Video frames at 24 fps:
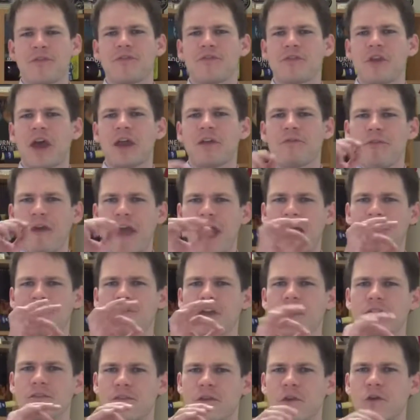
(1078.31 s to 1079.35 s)
Instead of
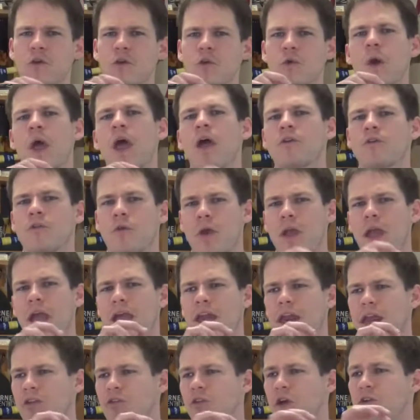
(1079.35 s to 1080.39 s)
having to
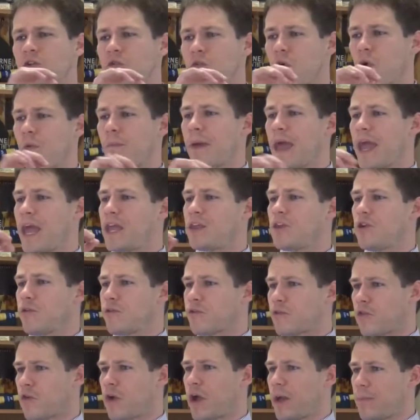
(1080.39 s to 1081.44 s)
create a literal
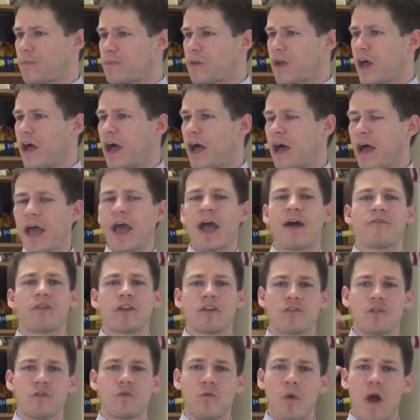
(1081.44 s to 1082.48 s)
manuscript,
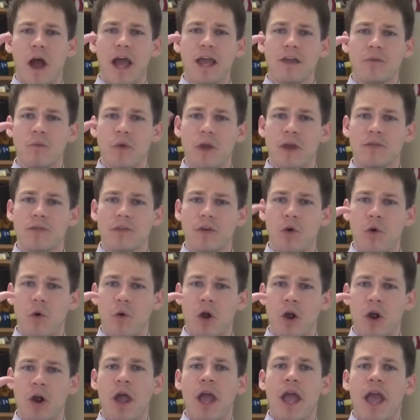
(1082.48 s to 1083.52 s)
having to write with
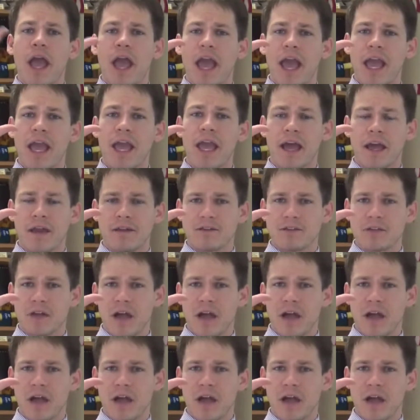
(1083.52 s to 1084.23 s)
your hand,